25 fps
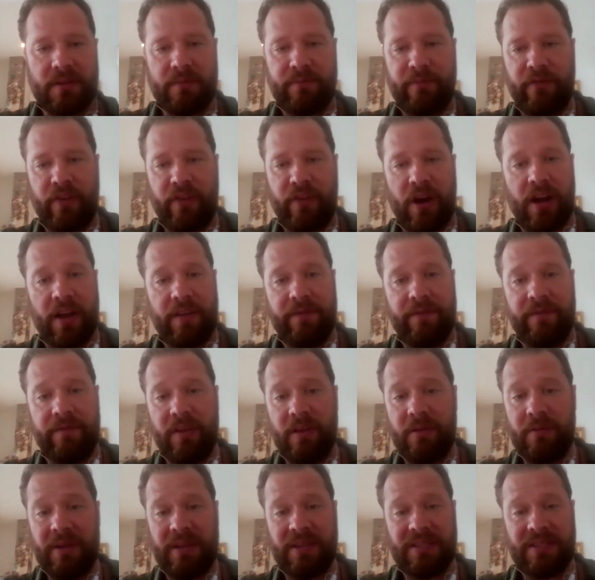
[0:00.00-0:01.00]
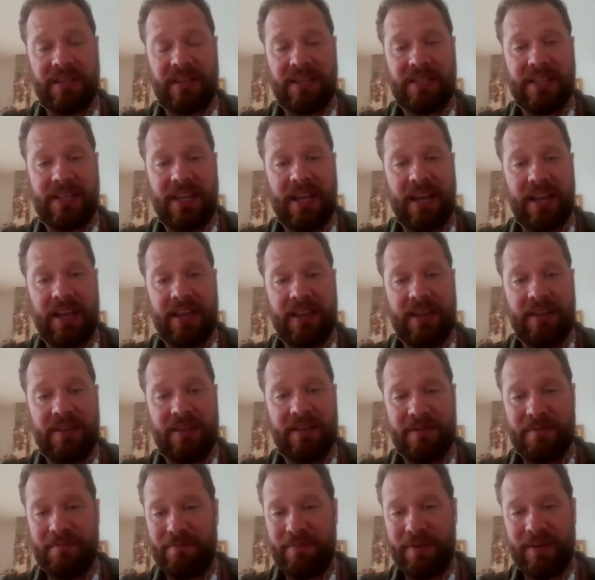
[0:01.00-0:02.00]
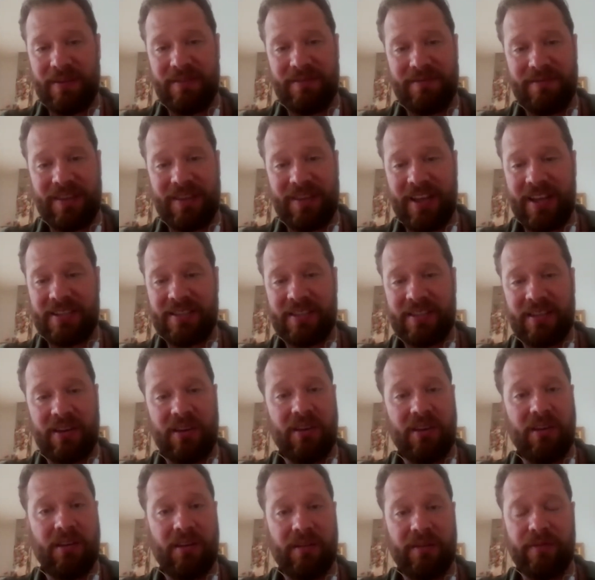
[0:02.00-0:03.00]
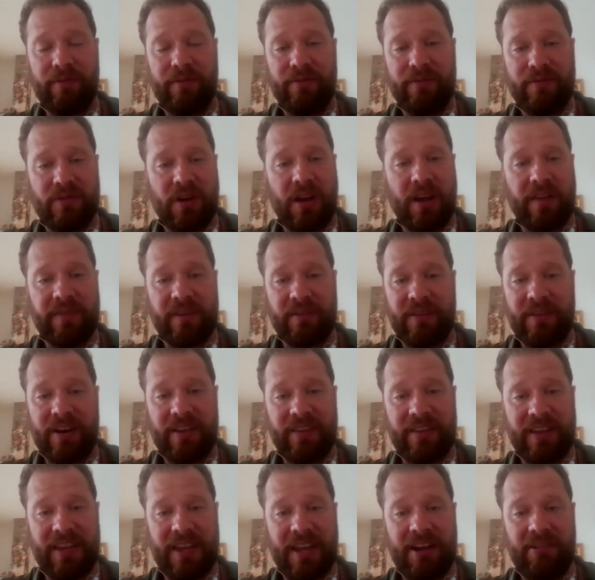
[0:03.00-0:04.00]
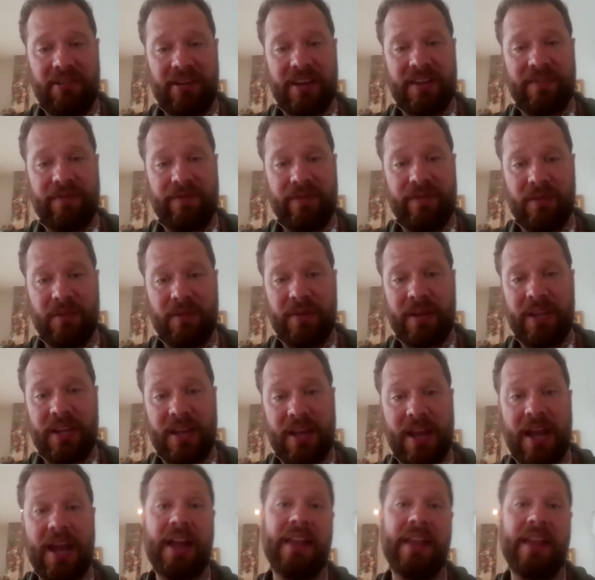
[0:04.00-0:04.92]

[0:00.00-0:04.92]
5 viewings in a day, but that's a lot of driving around the area, viewing it,